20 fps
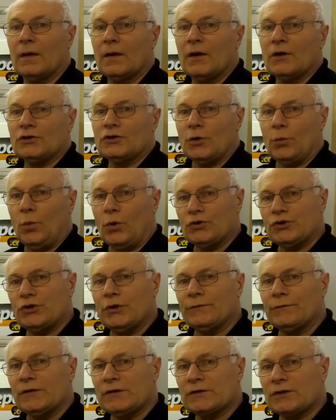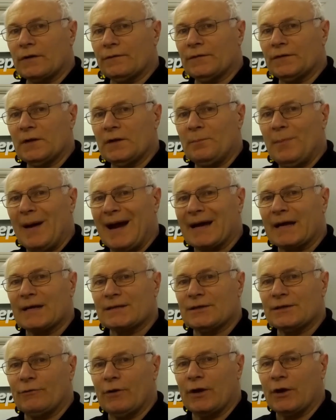So once you've discovered that packers
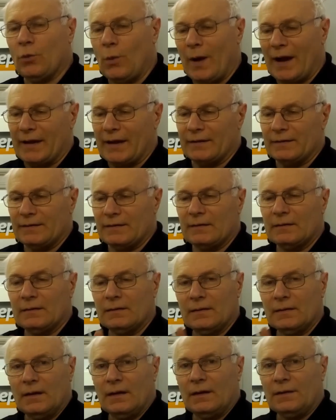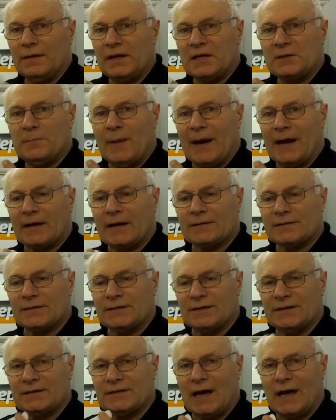are required, these packers are
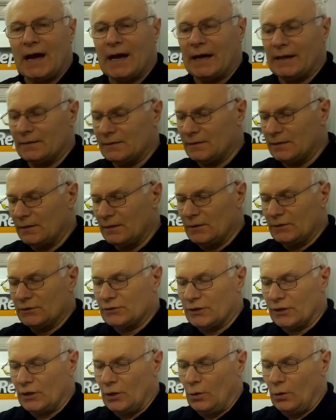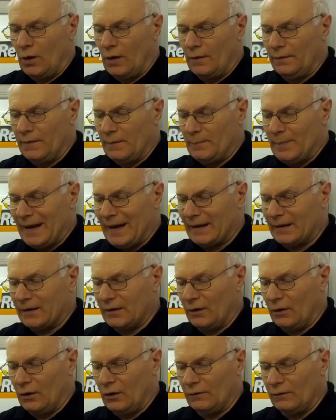designed to go on the back
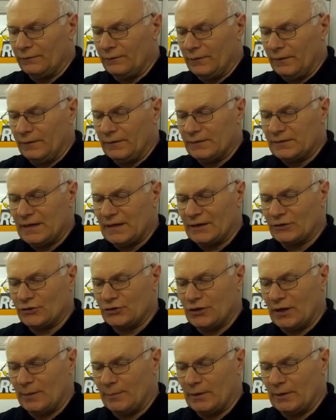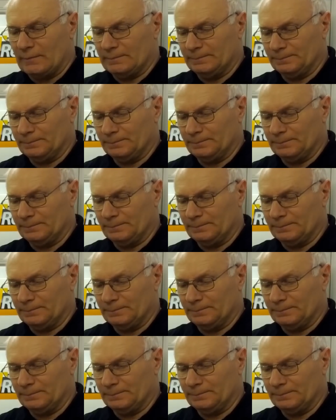of the Sash Jammer.